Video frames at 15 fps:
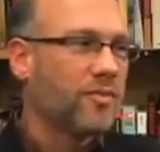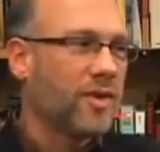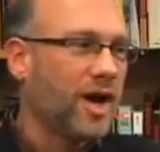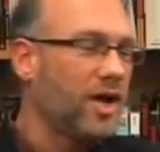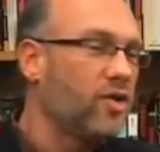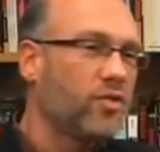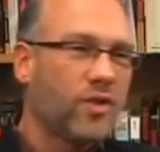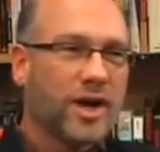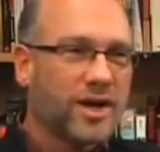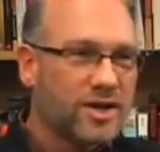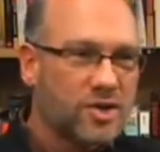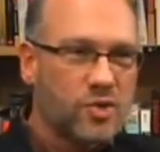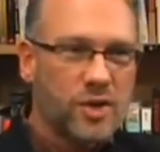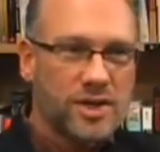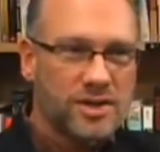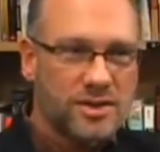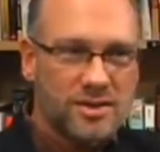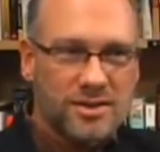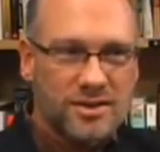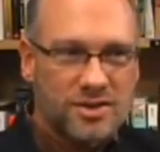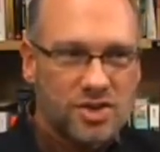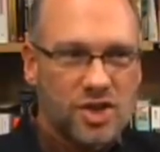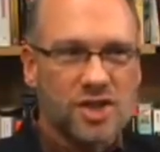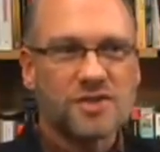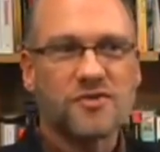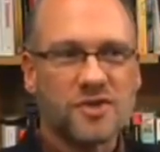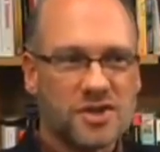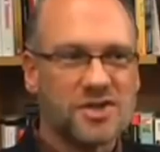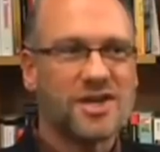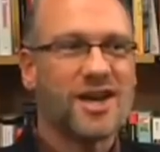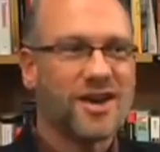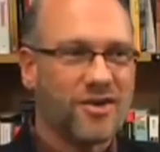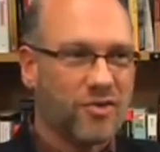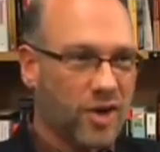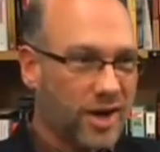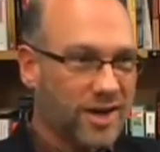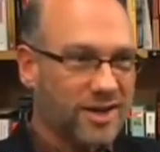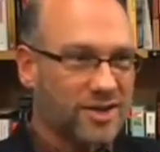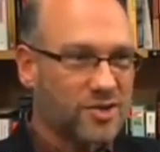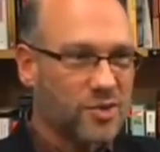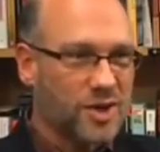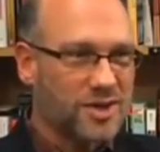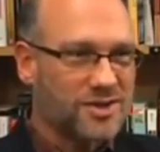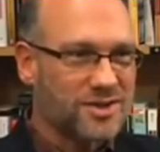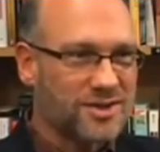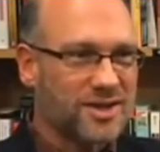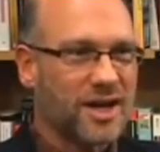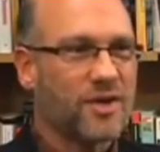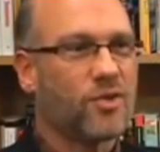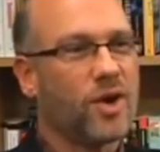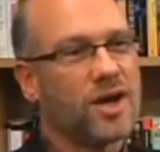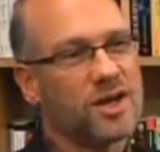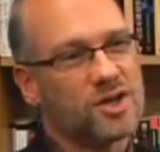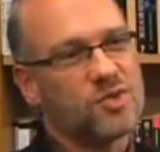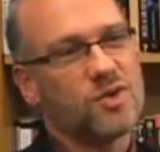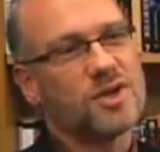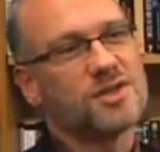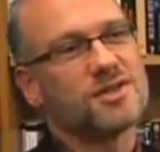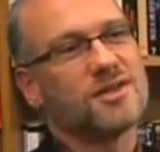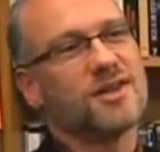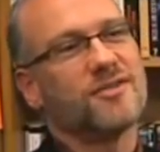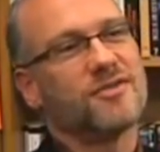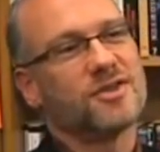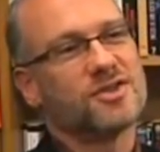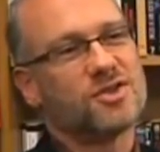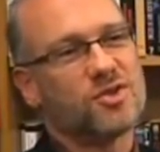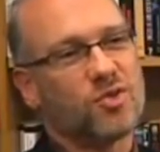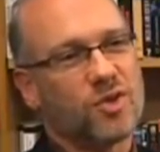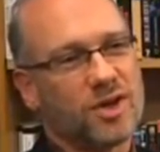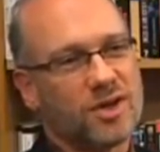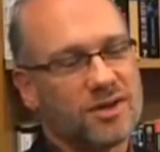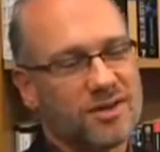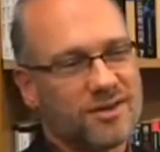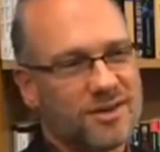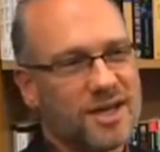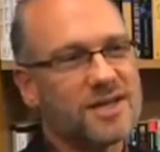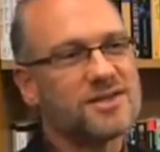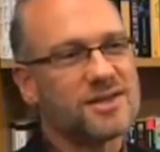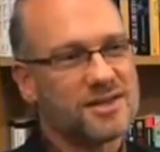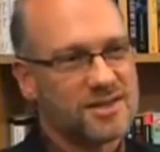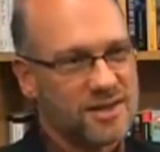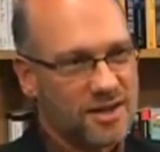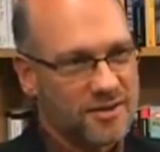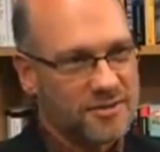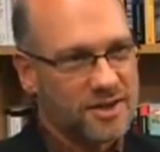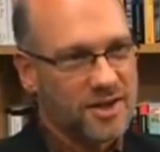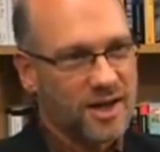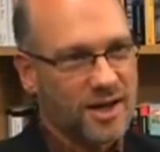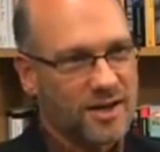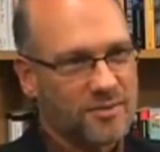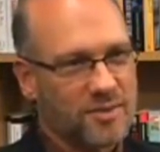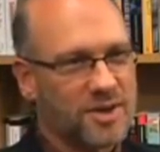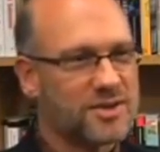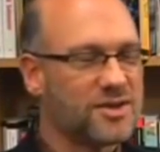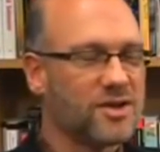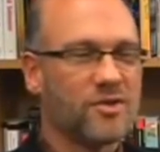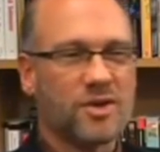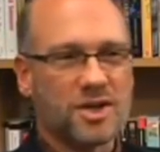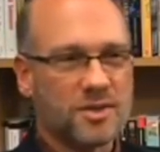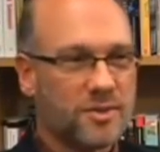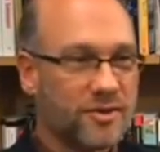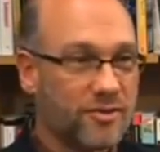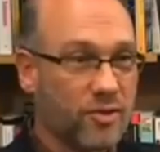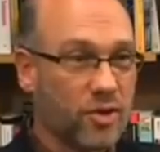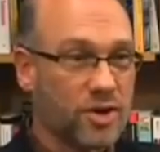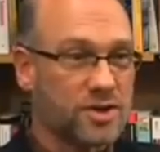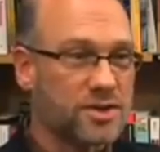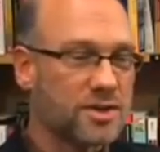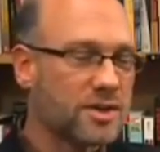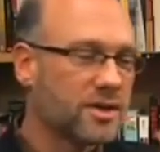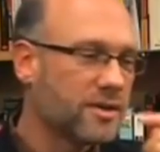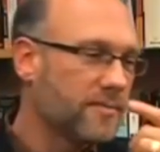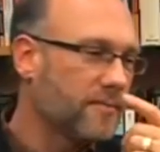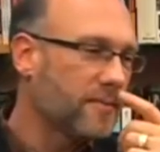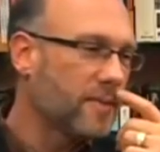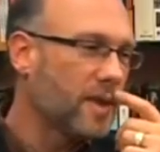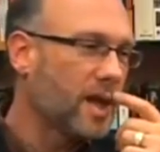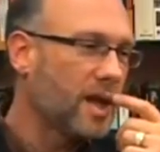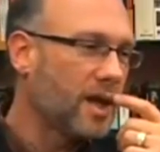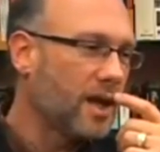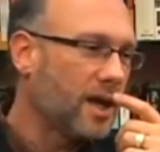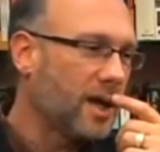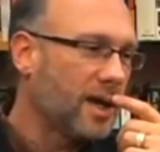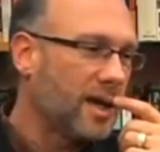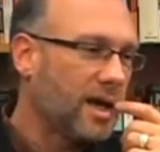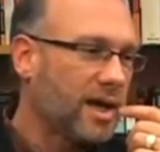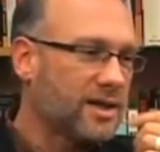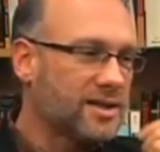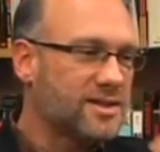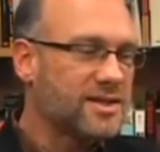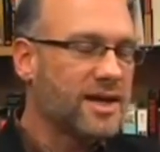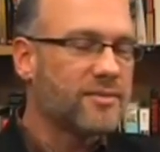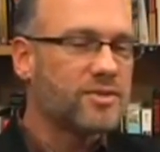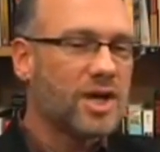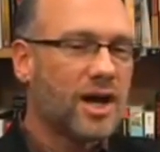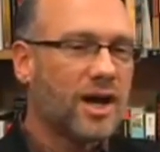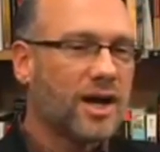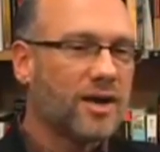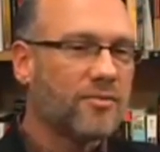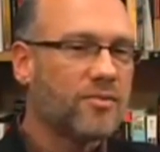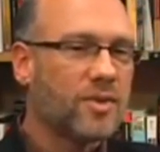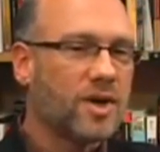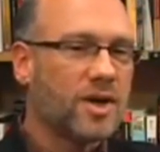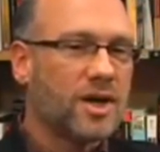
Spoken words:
I don't write a twist just for the sake of writing a twist. I write a twist if the story lends itself to that, because you don't want it to be forced. At the same time,